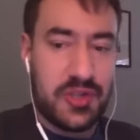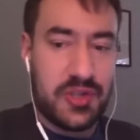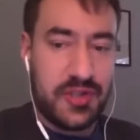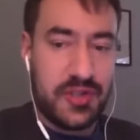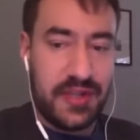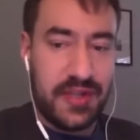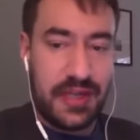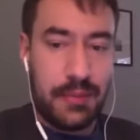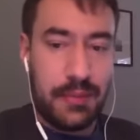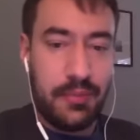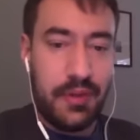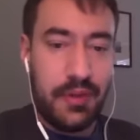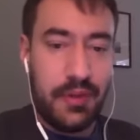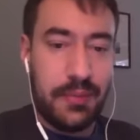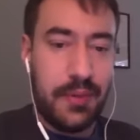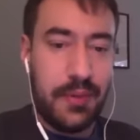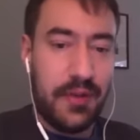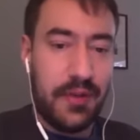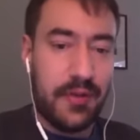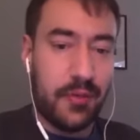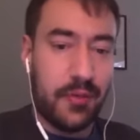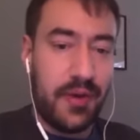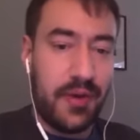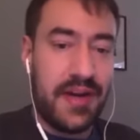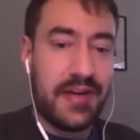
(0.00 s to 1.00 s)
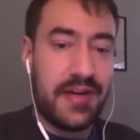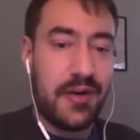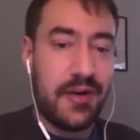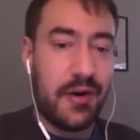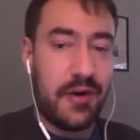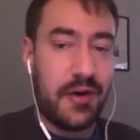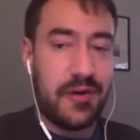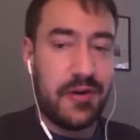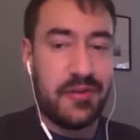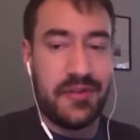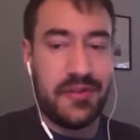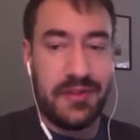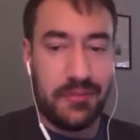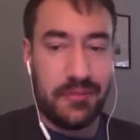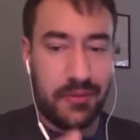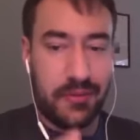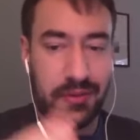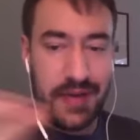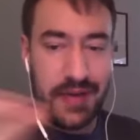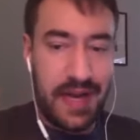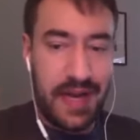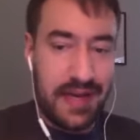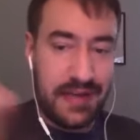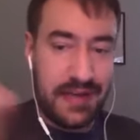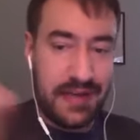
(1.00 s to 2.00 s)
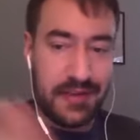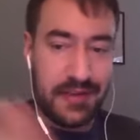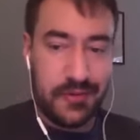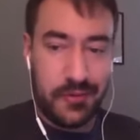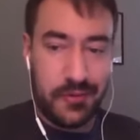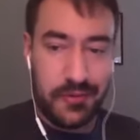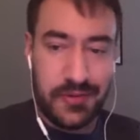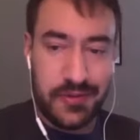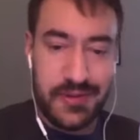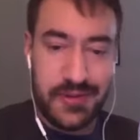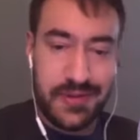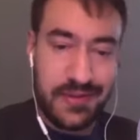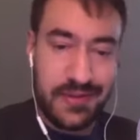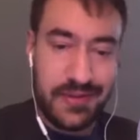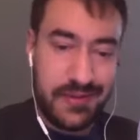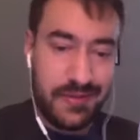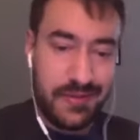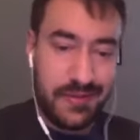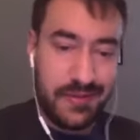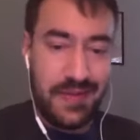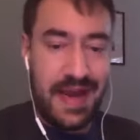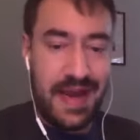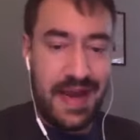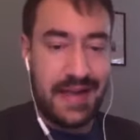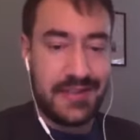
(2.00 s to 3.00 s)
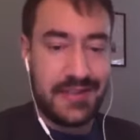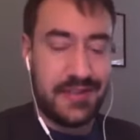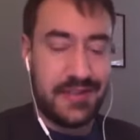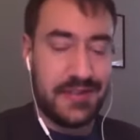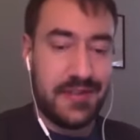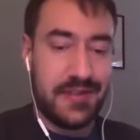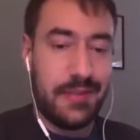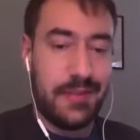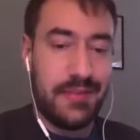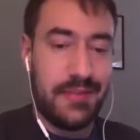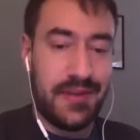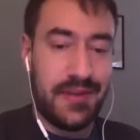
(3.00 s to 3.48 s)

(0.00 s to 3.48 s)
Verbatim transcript: just like a blip on the radar, or do you think we're heading towards back I, to something?